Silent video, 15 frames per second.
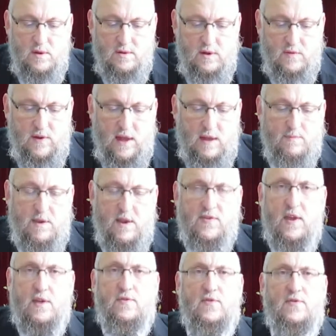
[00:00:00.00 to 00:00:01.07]
develop their
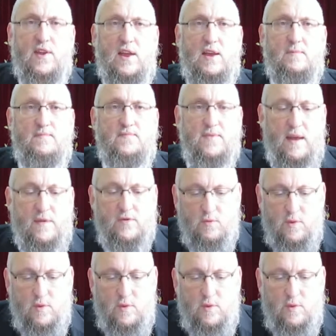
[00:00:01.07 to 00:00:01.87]
self-esteem, they have to